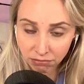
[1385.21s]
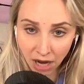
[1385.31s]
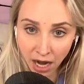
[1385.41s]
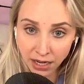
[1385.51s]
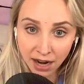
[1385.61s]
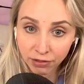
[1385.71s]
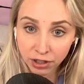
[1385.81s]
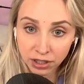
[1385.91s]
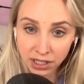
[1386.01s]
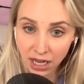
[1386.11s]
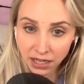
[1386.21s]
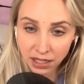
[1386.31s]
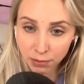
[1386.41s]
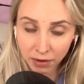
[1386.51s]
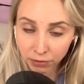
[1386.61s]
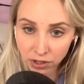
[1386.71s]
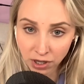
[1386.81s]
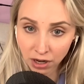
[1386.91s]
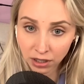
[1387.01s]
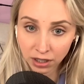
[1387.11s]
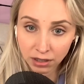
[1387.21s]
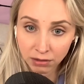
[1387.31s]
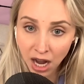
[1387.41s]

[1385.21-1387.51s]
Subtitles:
I never signed him up for soccer.